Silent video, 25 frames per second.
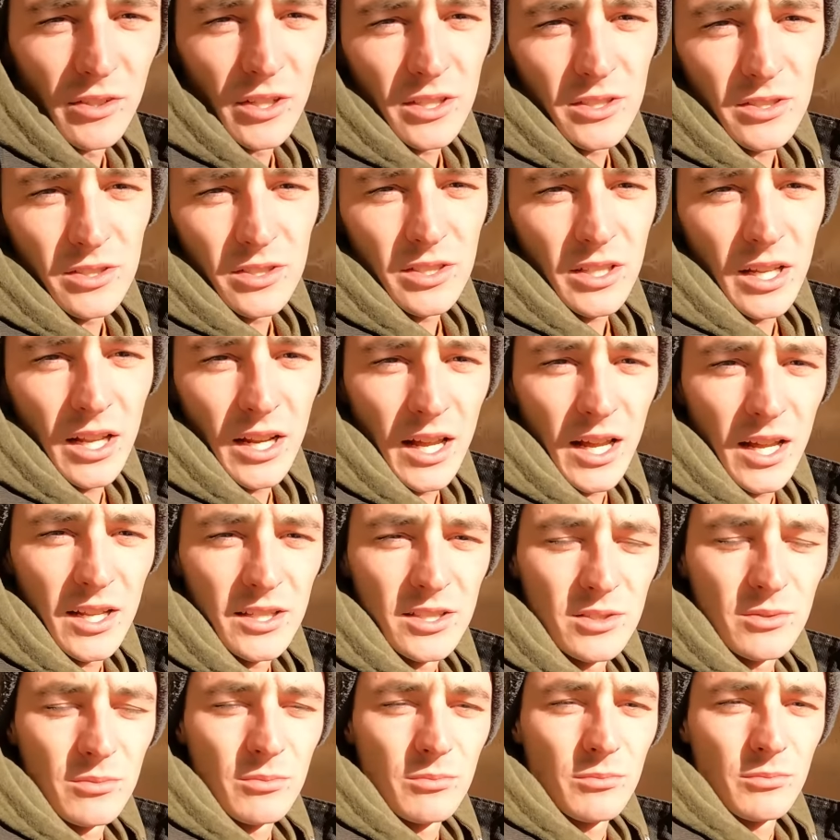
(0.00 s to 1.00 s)
fix. You just gotta
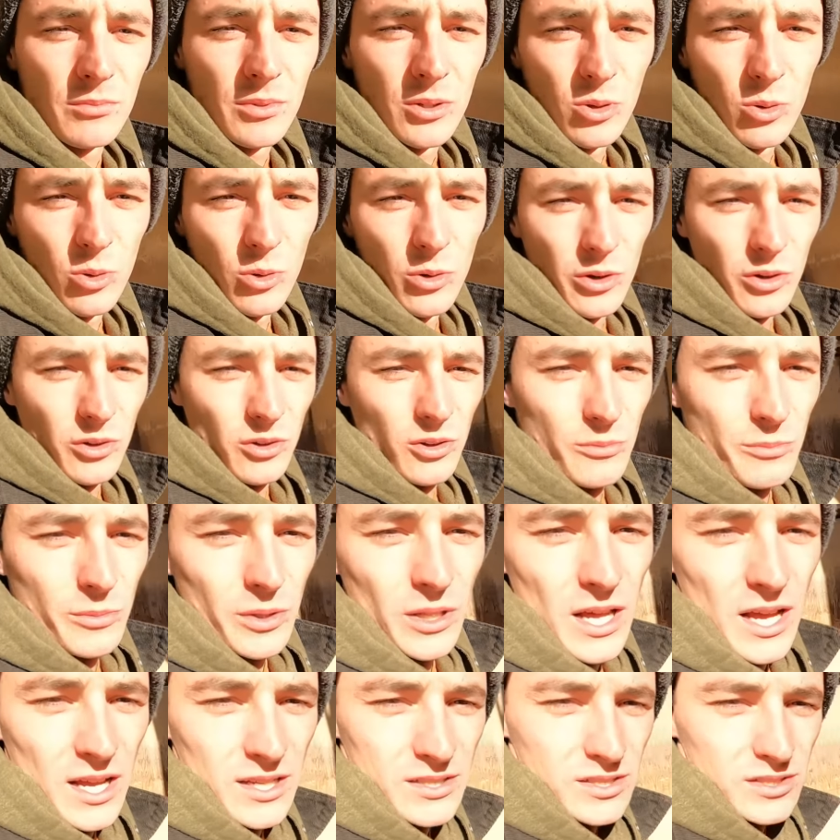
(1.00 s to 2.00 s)
add some oil or
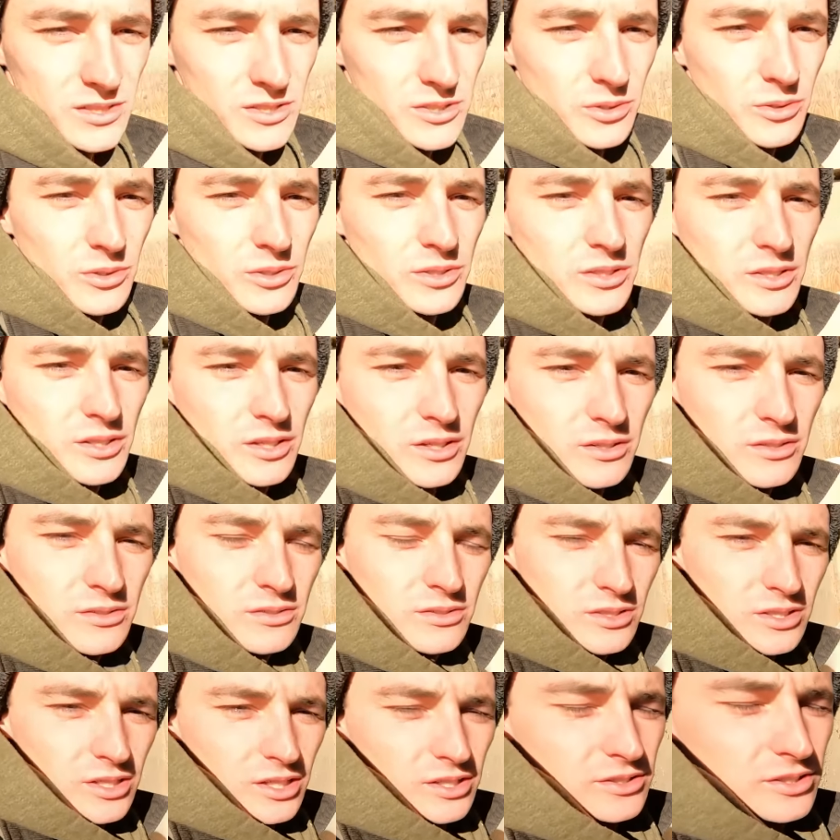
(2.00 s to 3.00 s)
molasses to it to
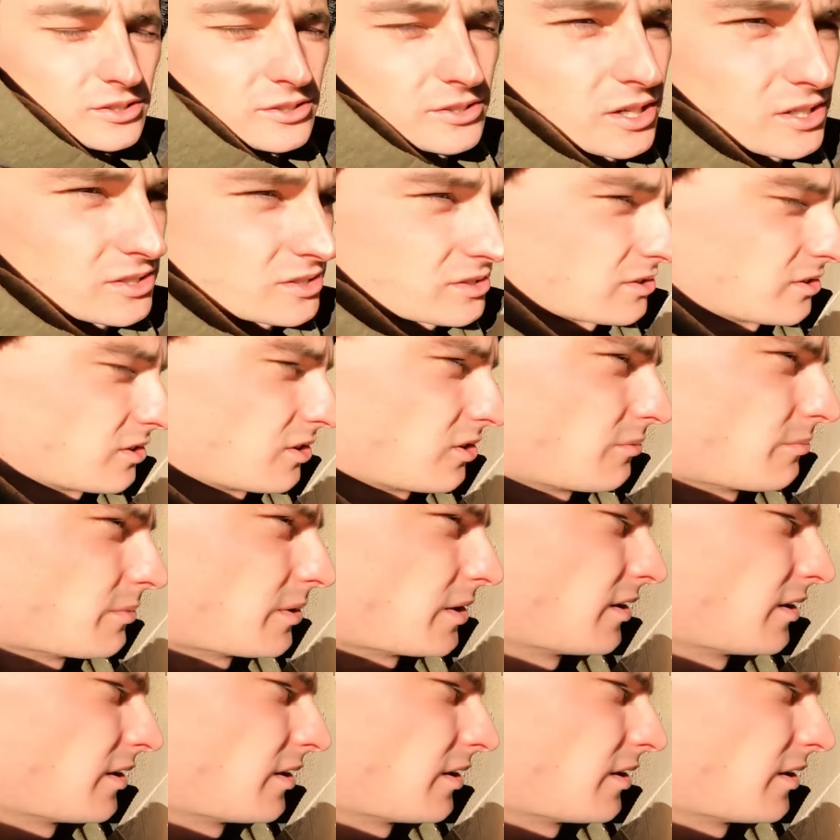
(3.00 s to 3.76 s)
cut the dust a little